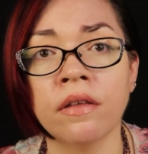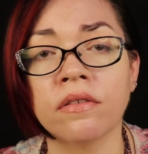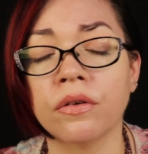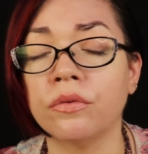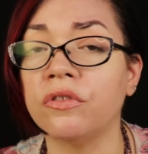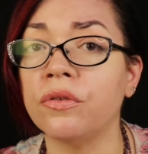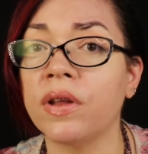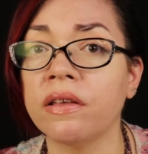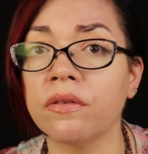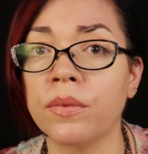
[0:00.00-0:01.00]
So 2
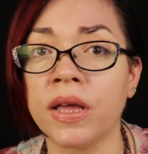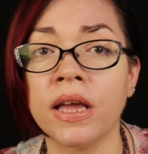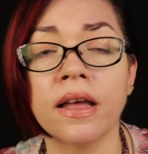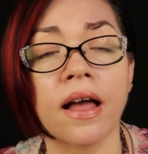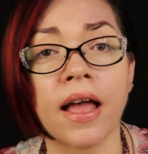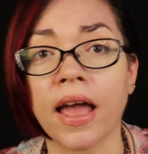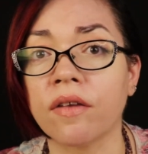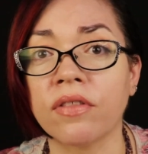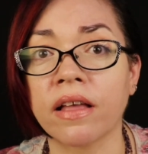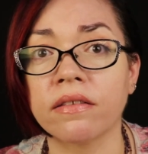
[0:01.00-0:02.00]
days a week I
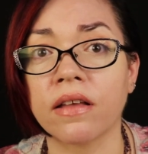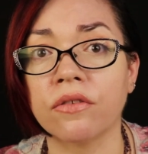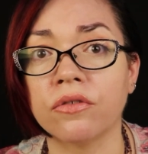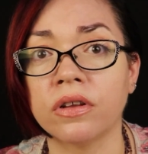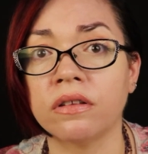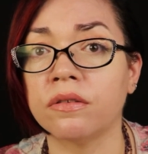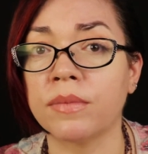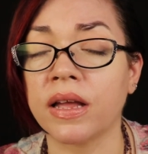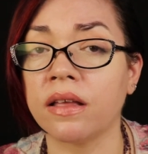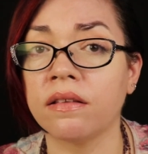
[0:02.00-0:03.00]
have that scheduled into
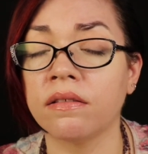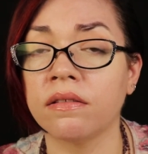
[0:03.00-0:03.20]
my